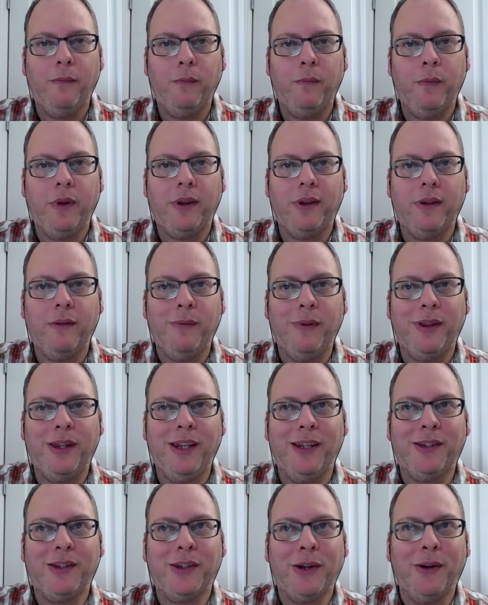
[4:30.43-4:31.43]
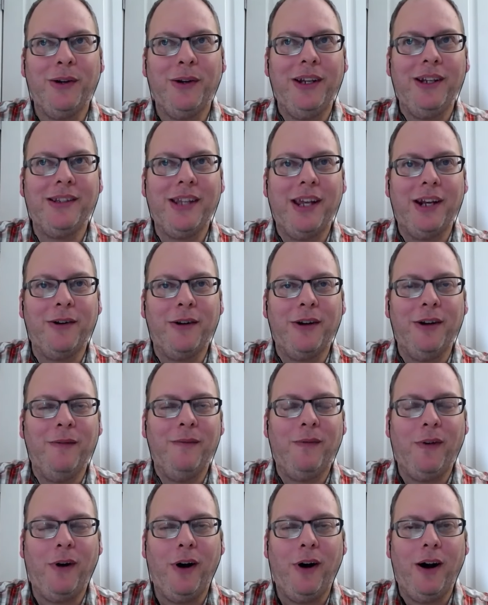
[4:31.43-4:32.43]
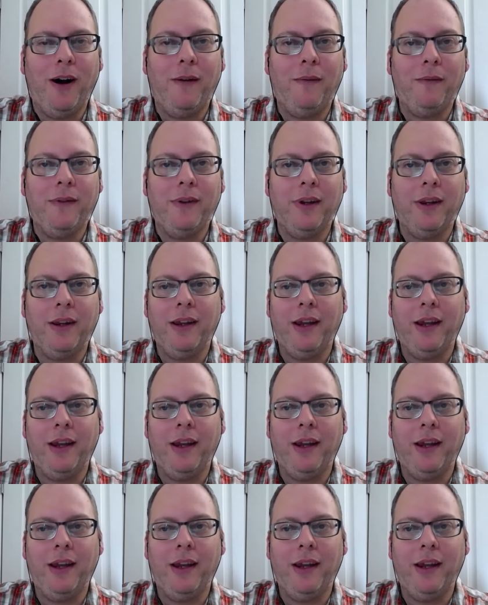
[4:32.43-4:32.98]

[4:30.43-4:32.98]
with with the attorneys that are involved,